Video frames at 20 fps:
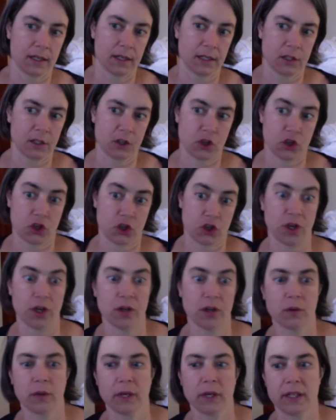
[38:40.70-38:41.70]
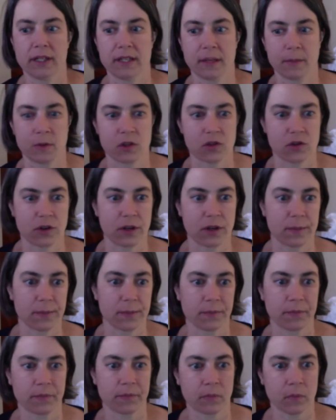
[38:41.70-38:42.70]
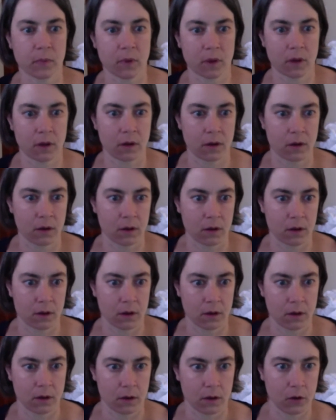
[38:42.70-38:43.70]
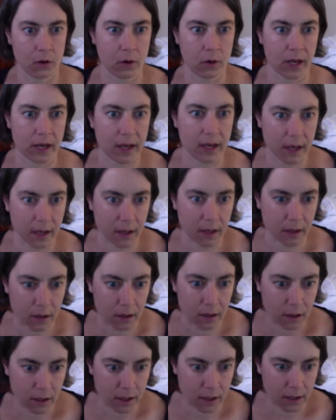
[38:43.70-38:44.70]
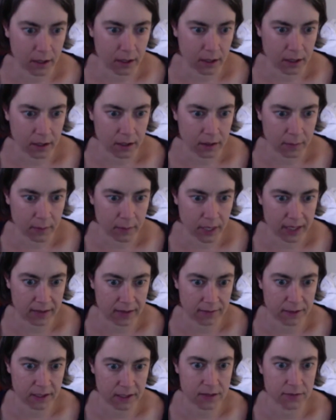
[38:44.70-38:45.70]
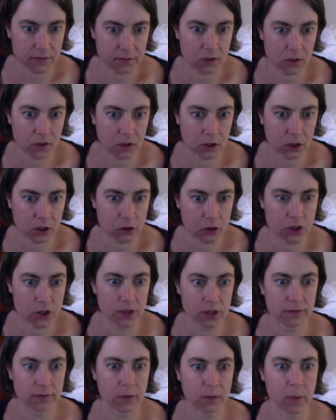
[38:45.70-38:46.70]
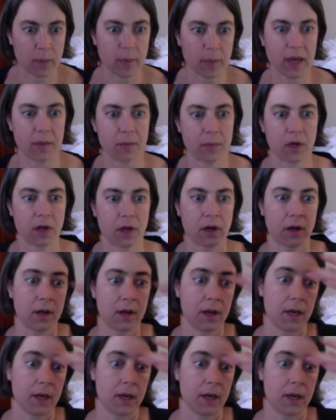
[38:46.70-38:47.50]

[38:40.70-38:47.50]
show and demonstrate. Okay, an effective conclusion from a paper.